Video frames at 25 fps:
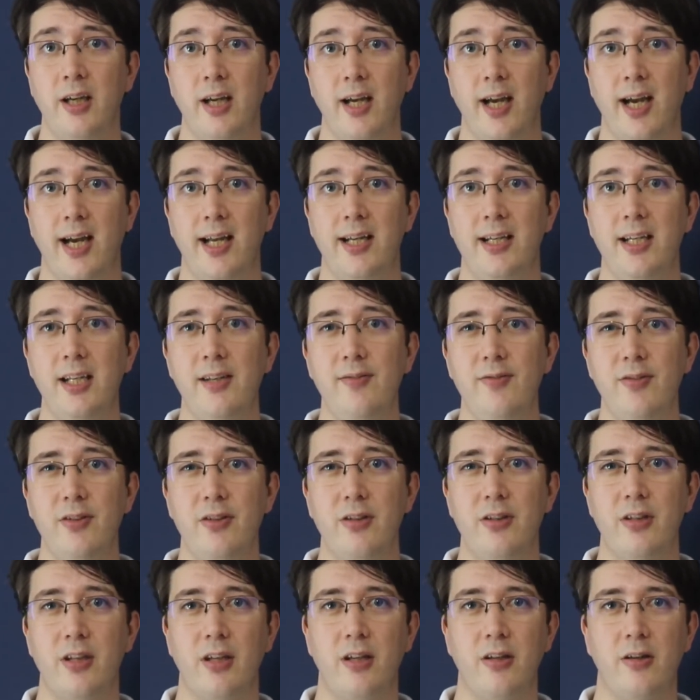and
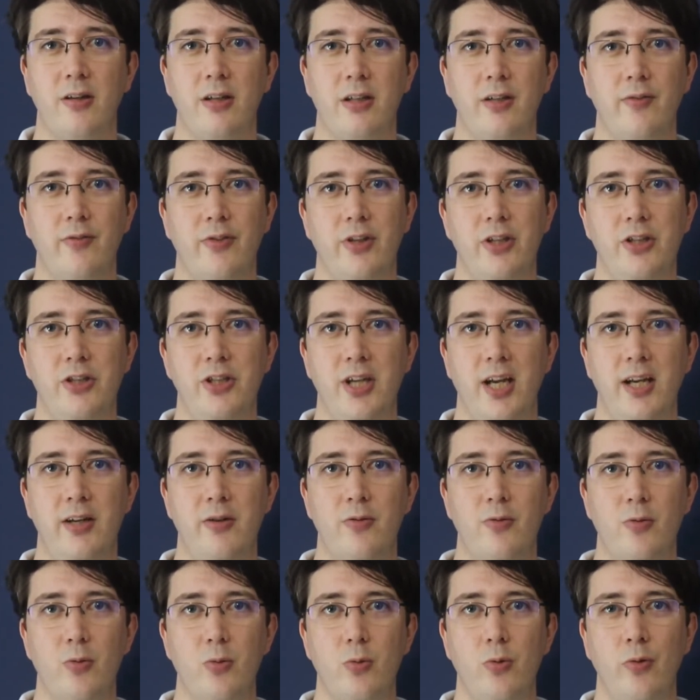even the kind of the
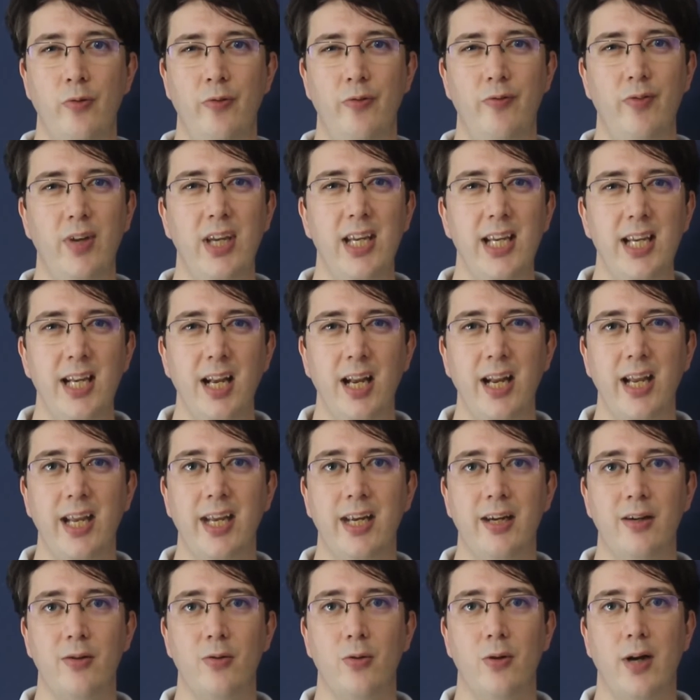general
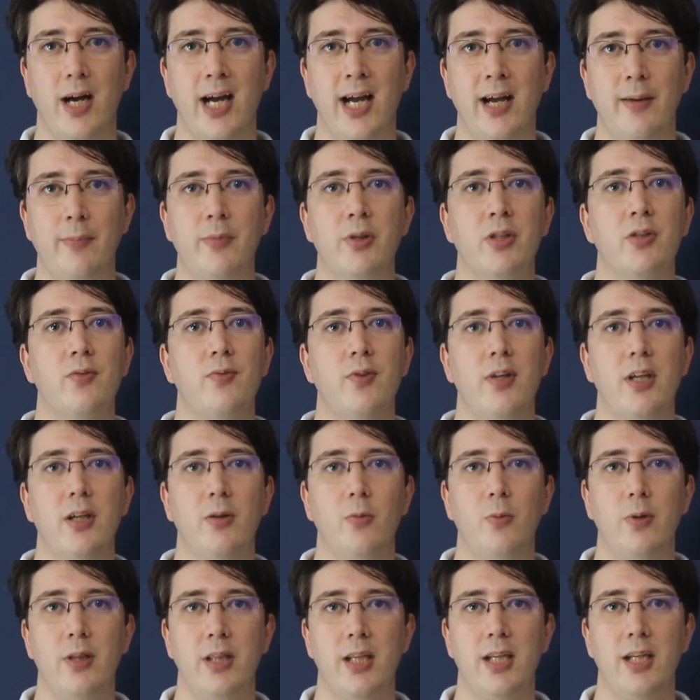feeling or
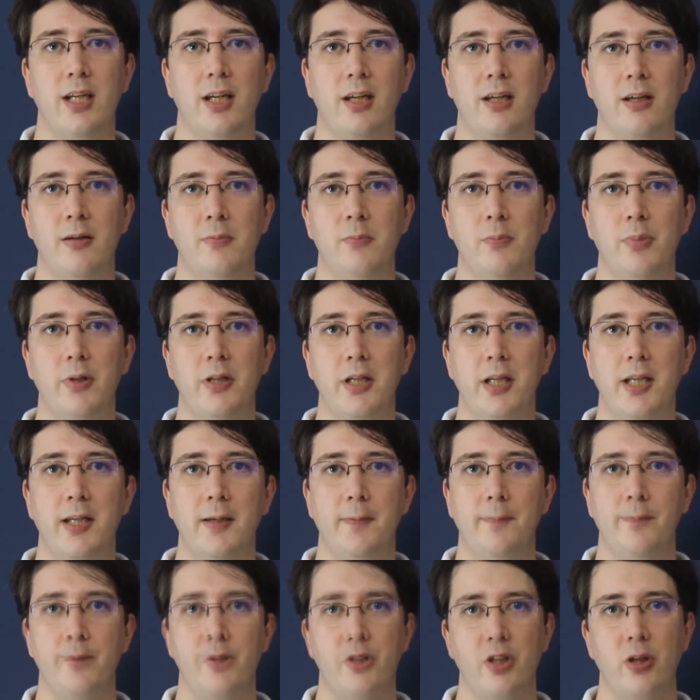atmosphere within a
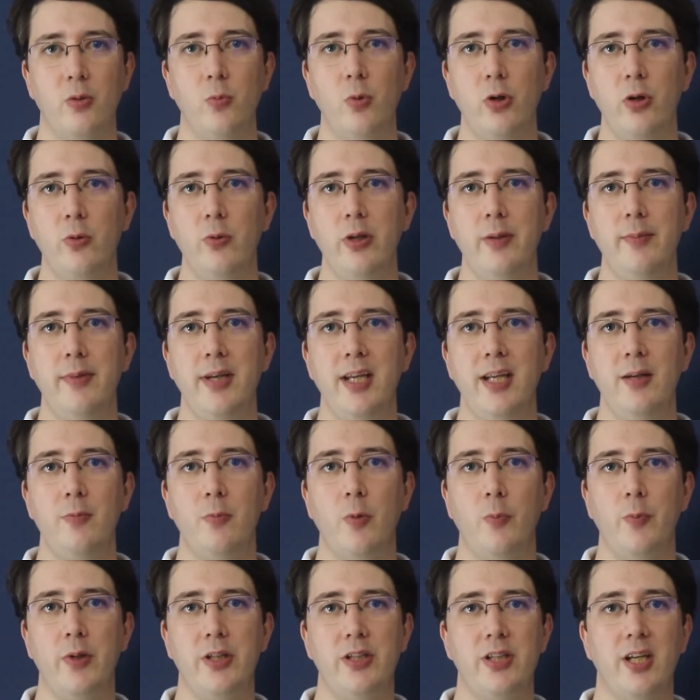company. So what do we mean
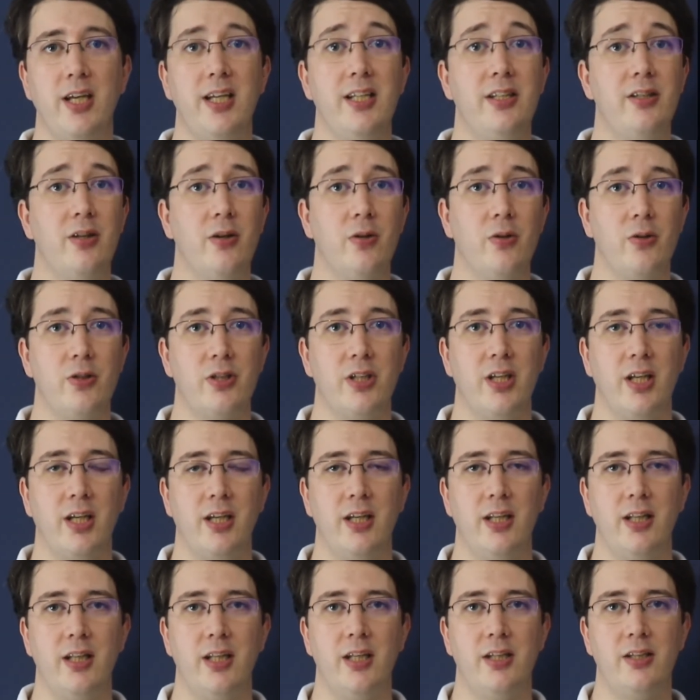when we say
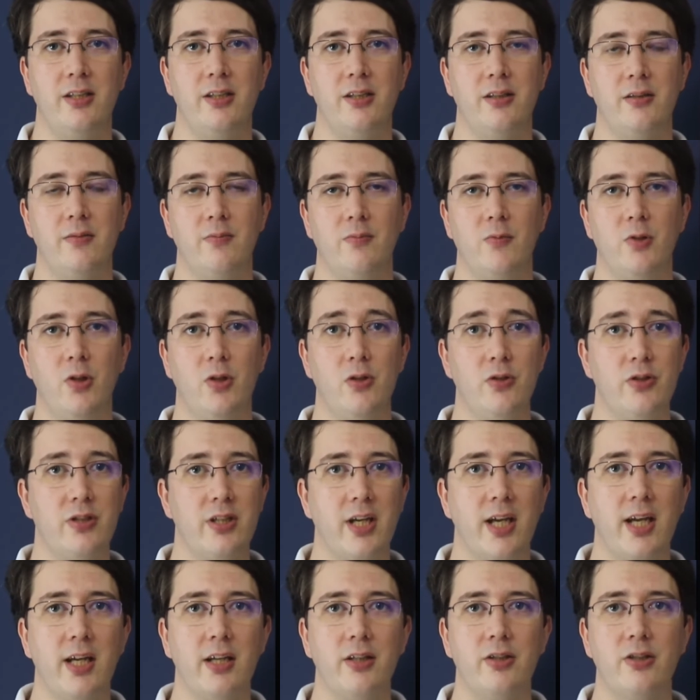toxic in this
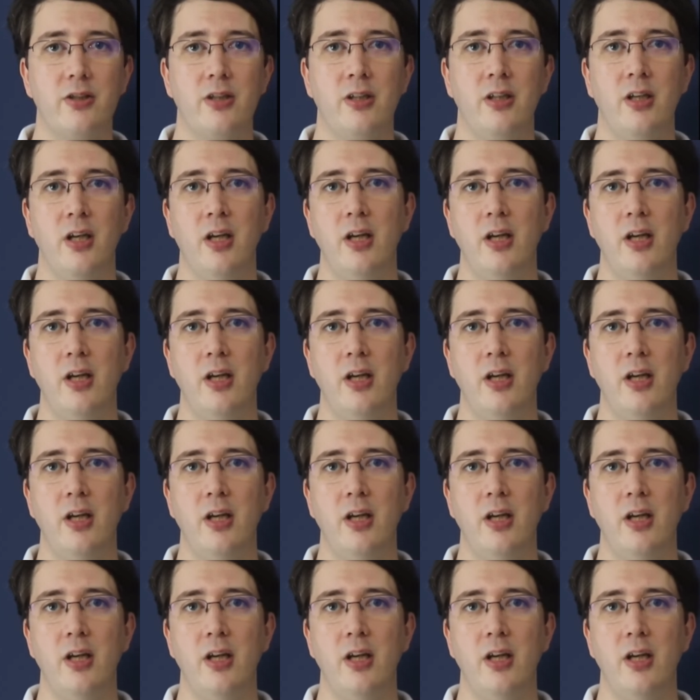context?